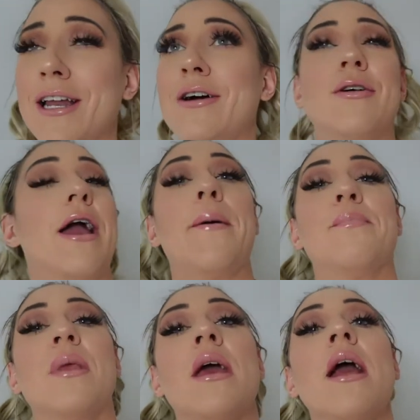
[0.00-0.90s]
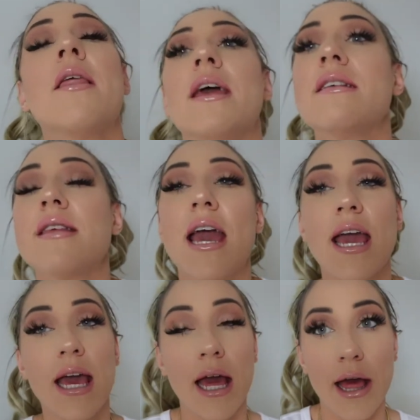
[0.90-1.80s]
know. Okay. They
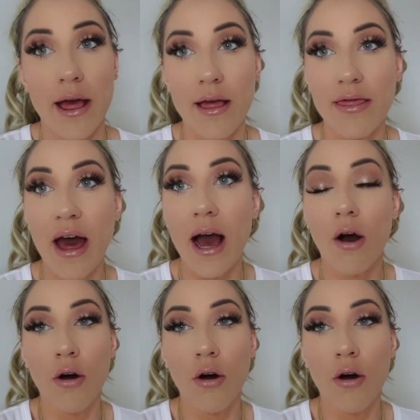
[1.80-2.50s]
say that